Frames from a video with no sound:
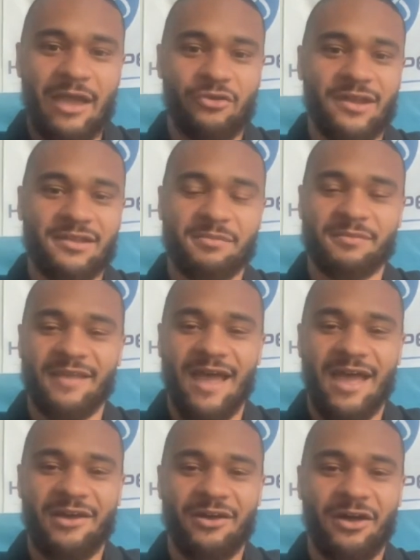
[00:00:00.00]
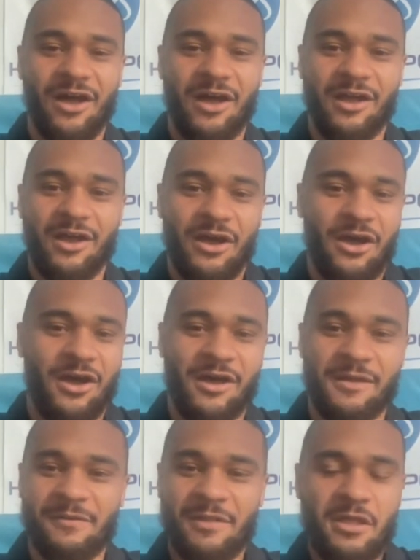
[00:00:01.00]
create some dialogue
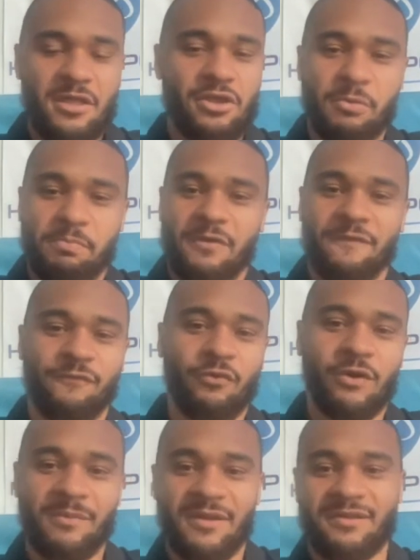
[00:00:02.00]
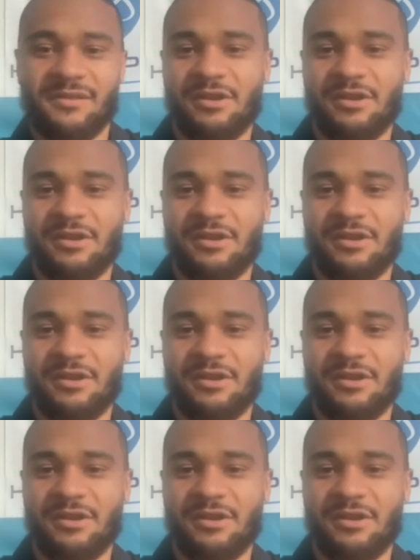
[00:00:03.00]
on you know performance,